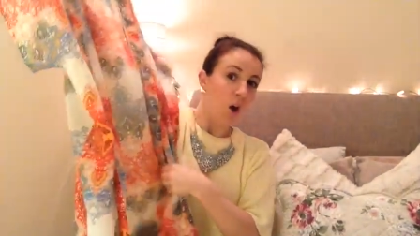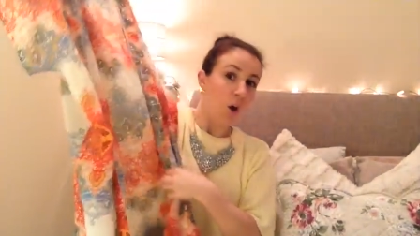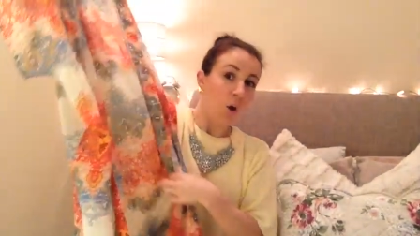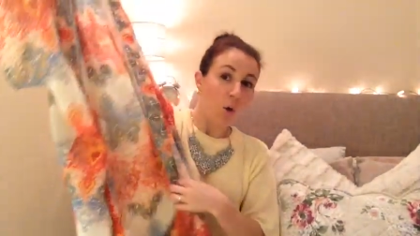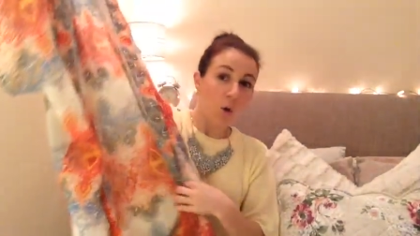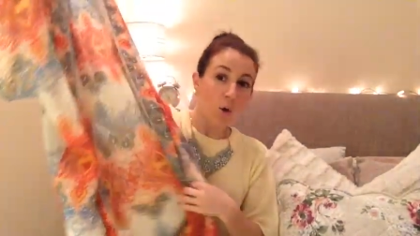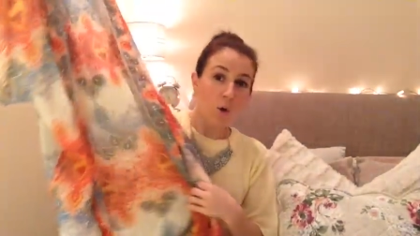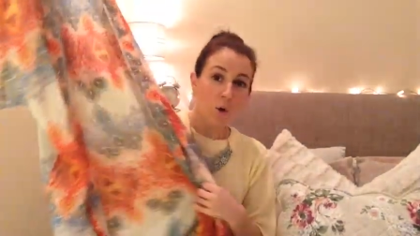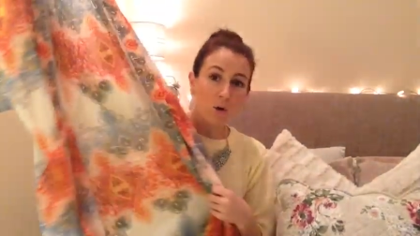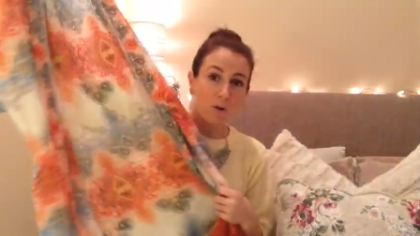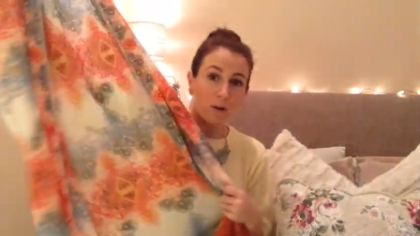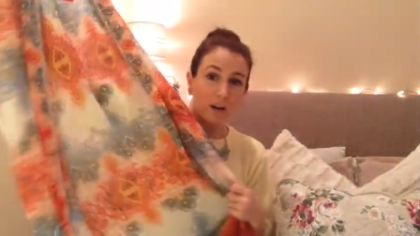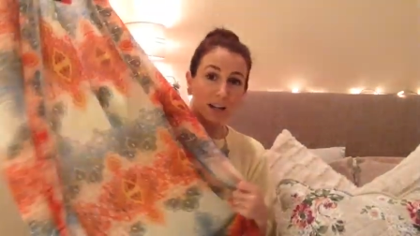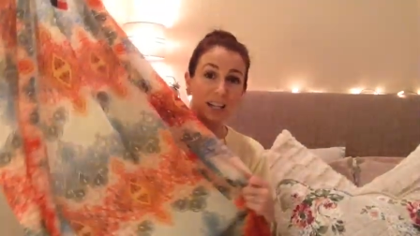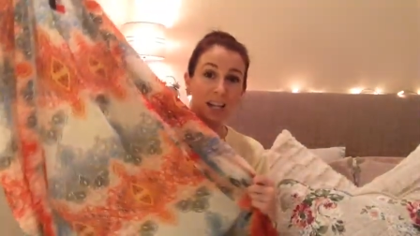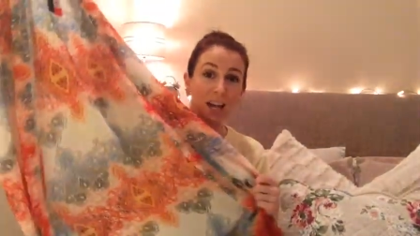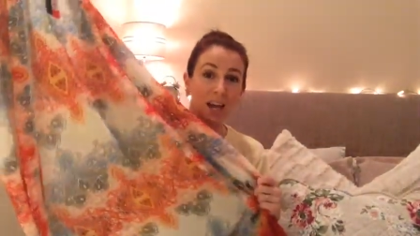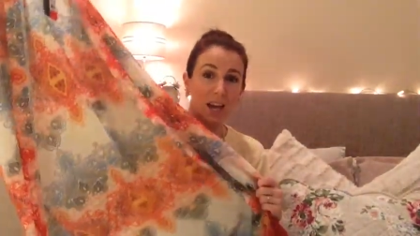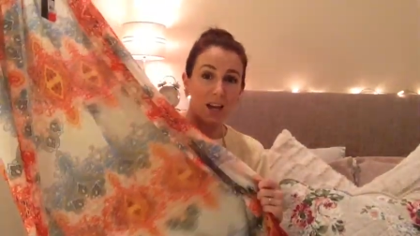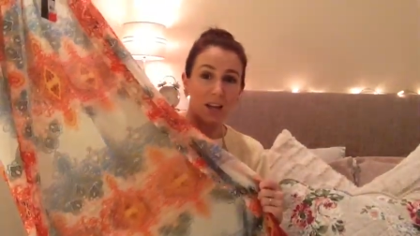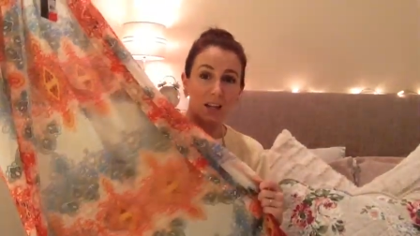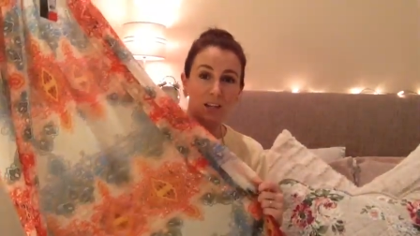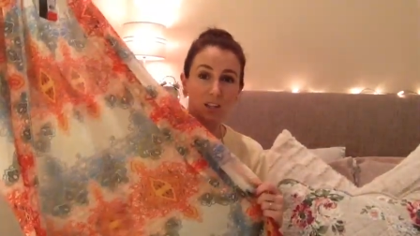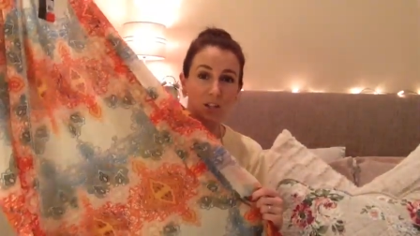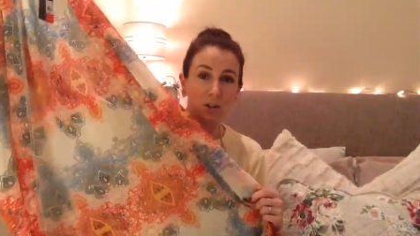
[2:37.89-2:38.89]
Or I
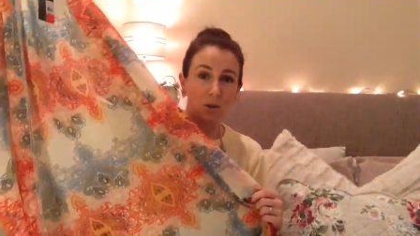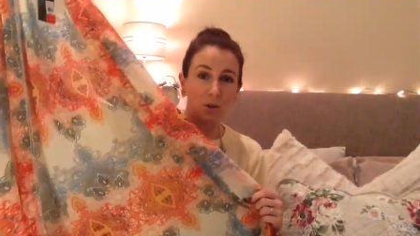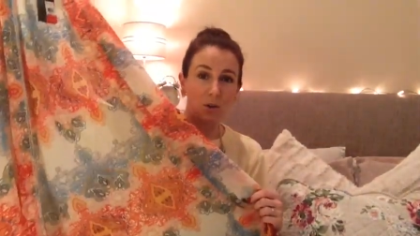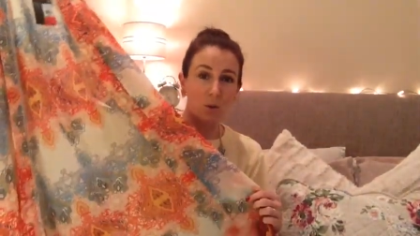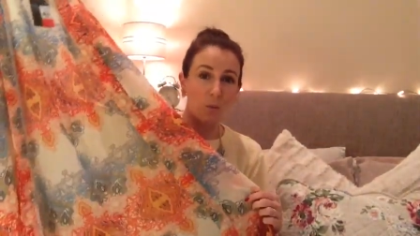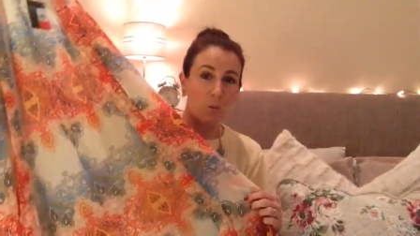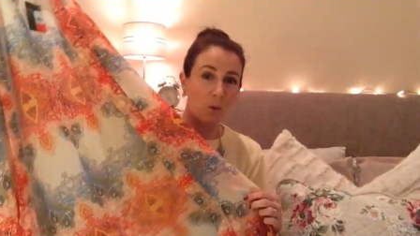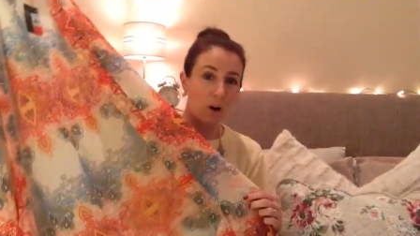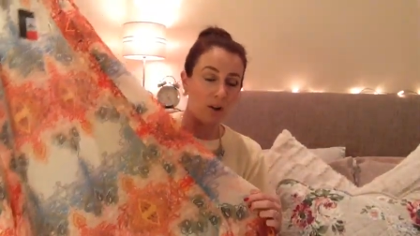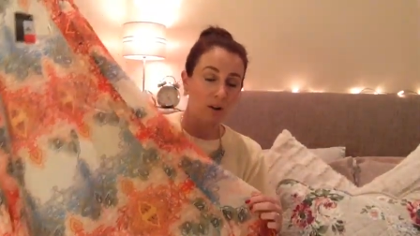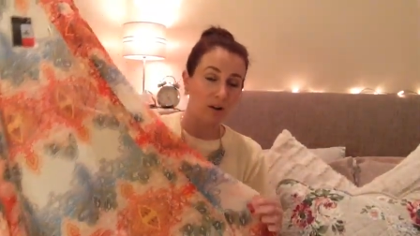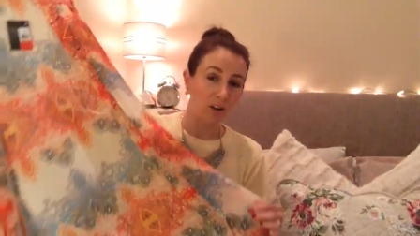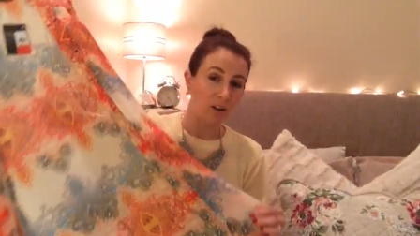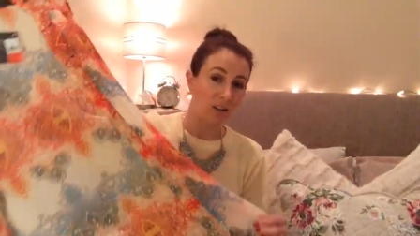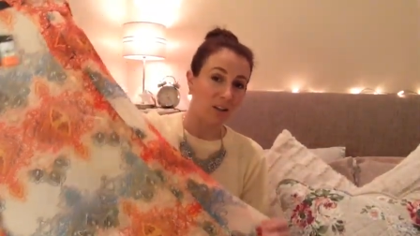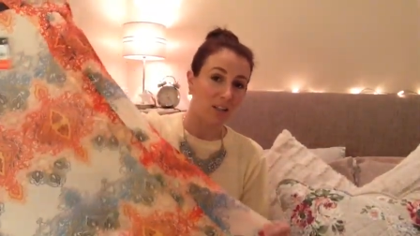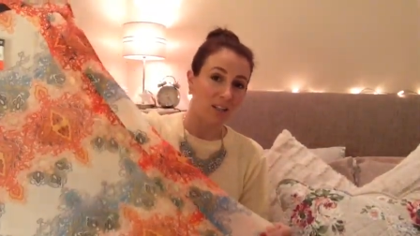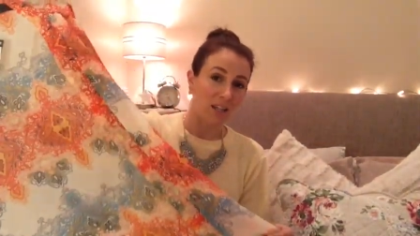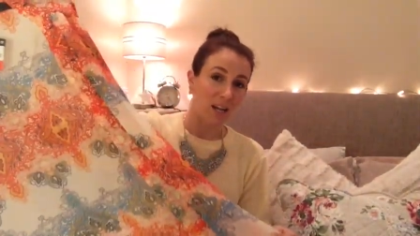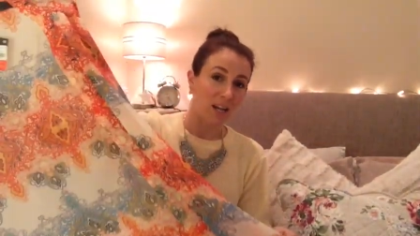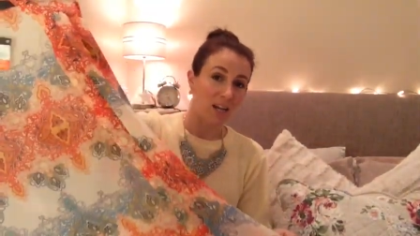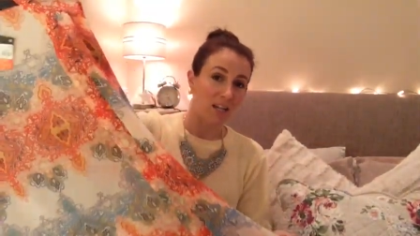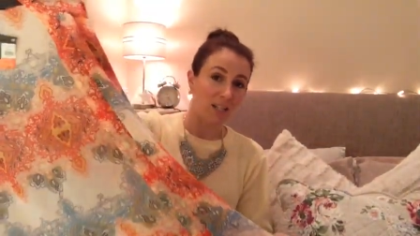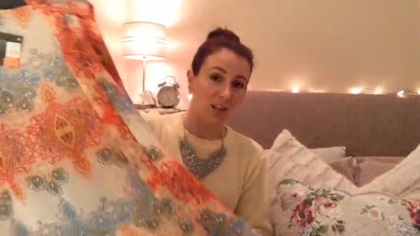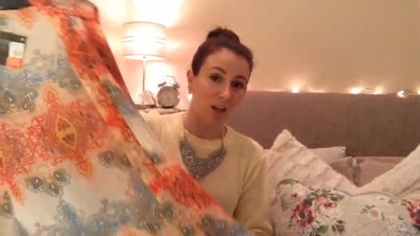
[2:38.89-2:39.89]
guess you can wear it in the
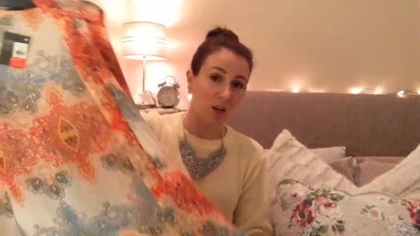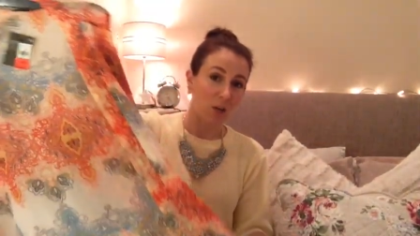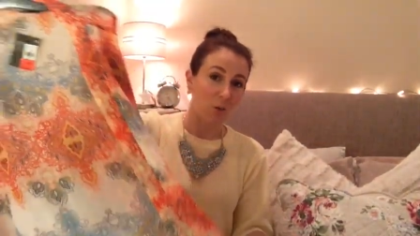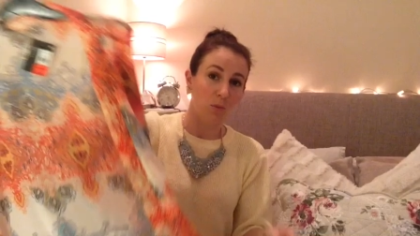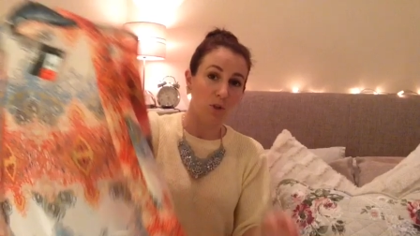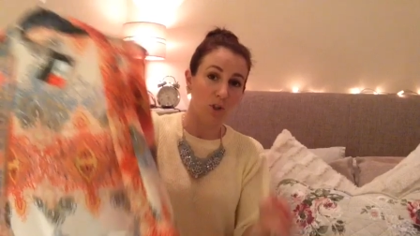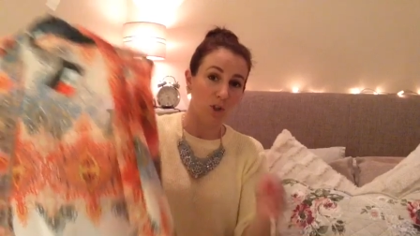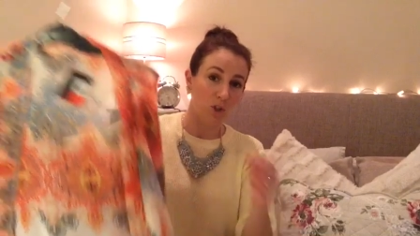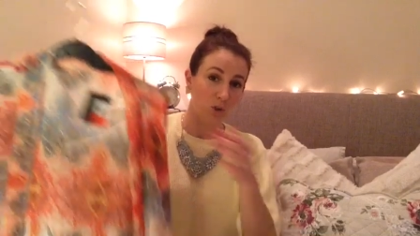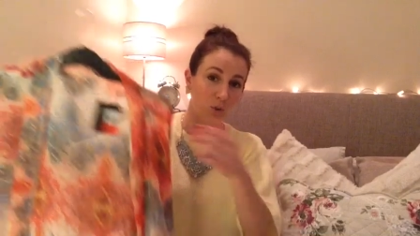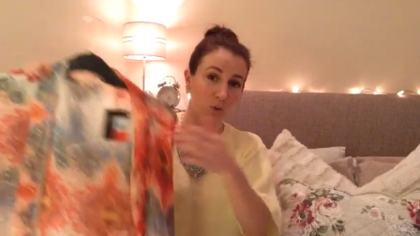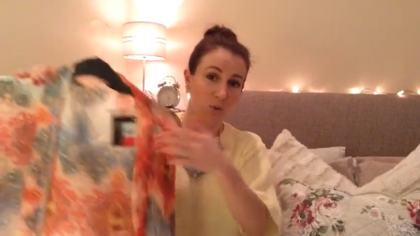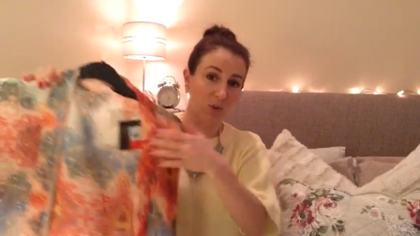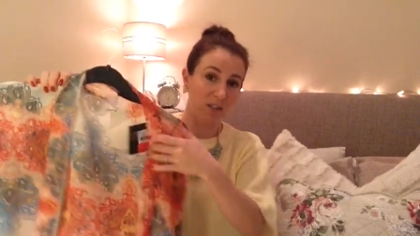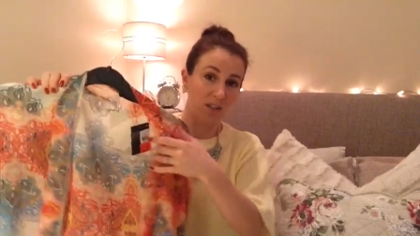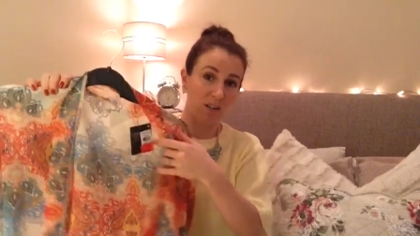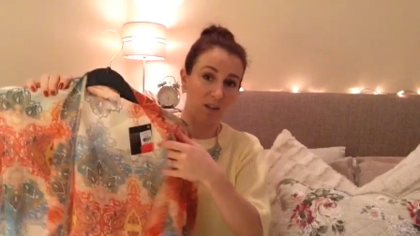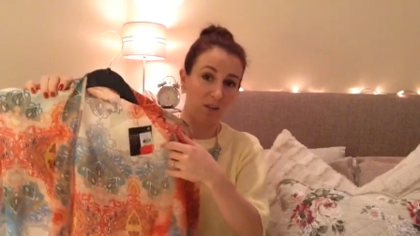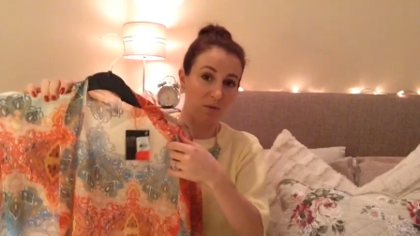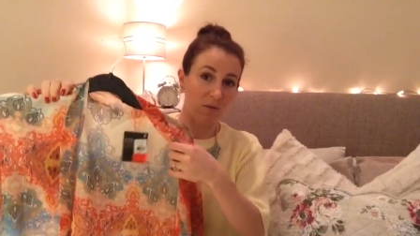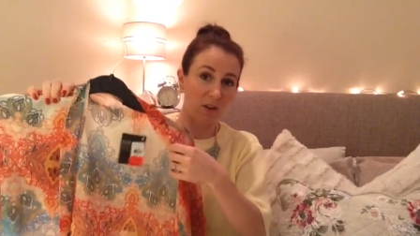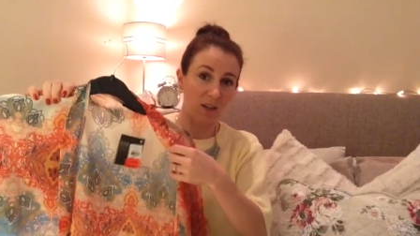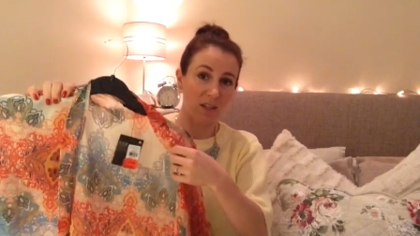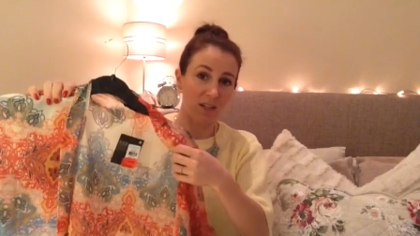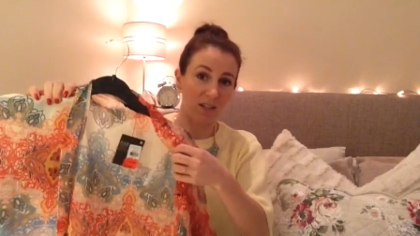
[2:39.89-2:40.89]
daytime with shorts and a
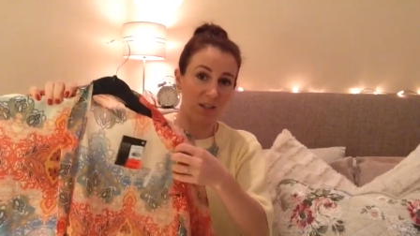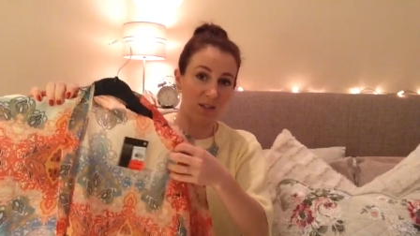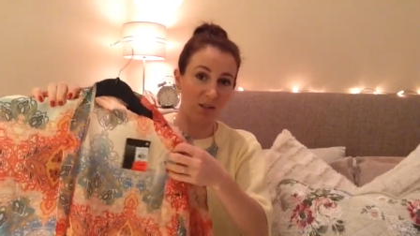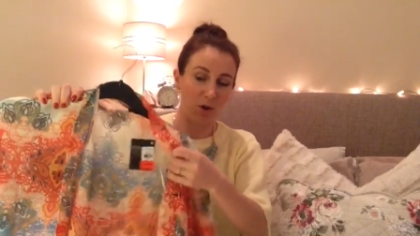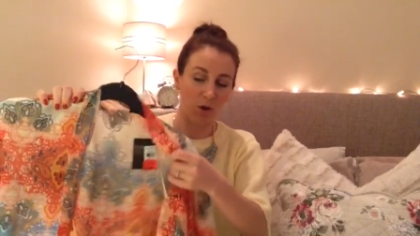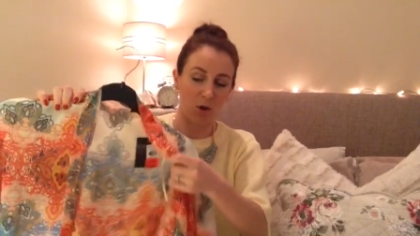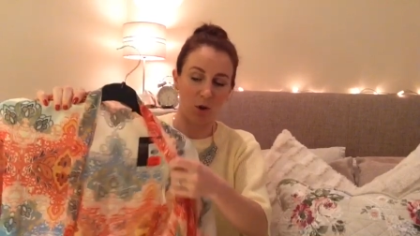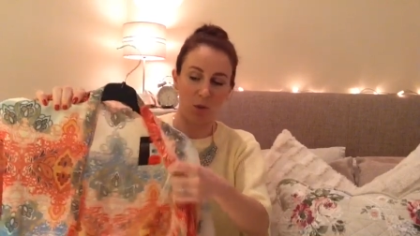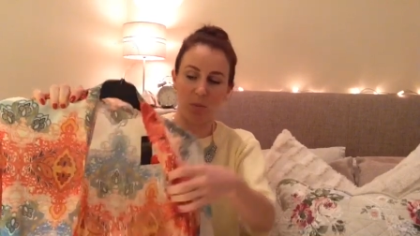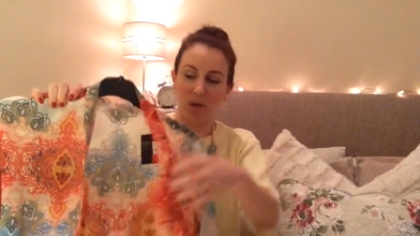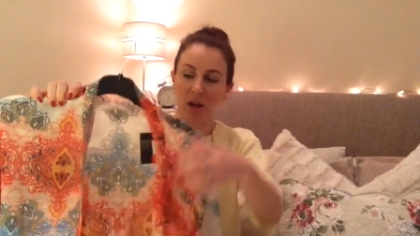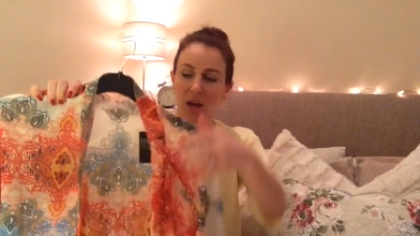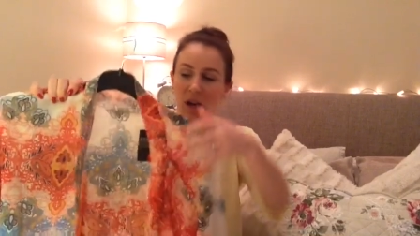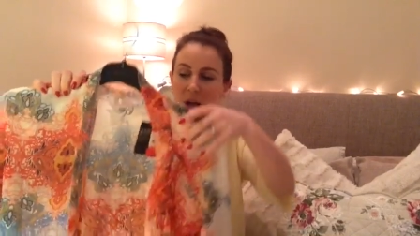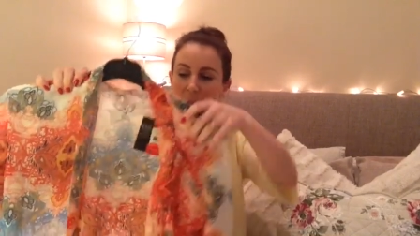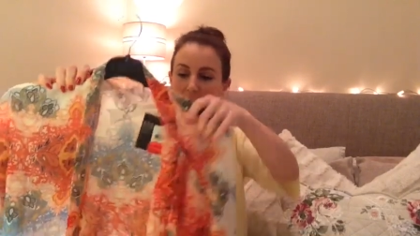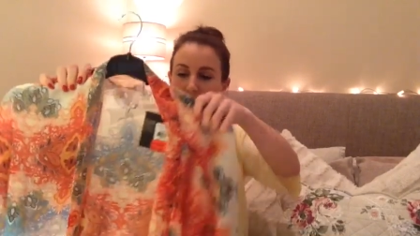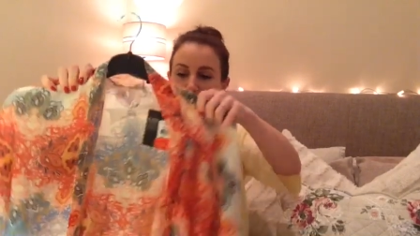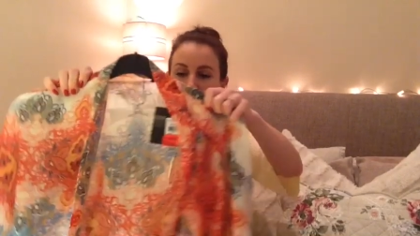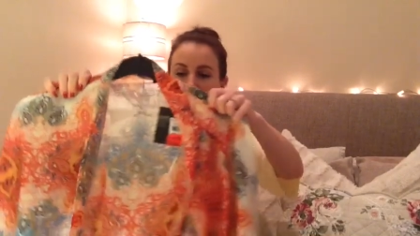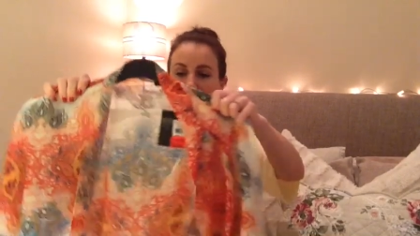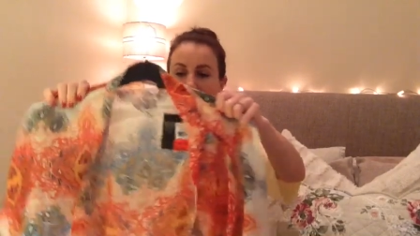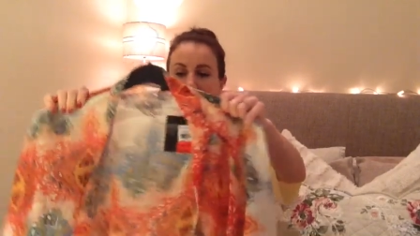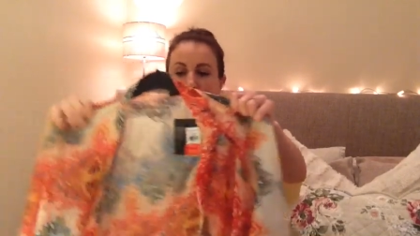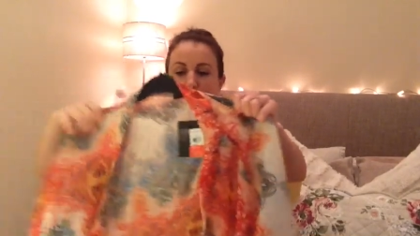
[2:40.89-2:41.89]
vest top,
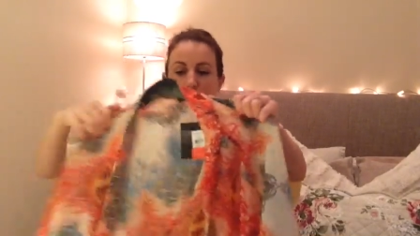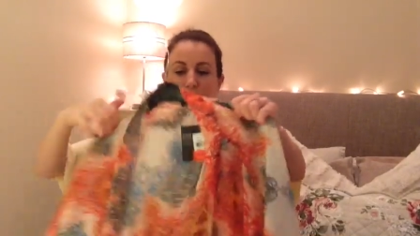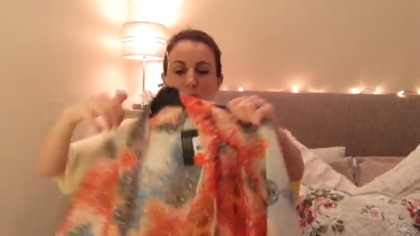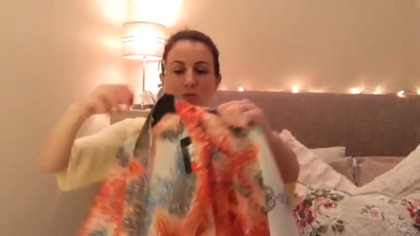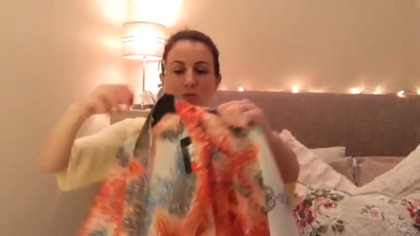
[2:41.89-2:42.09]
but it's a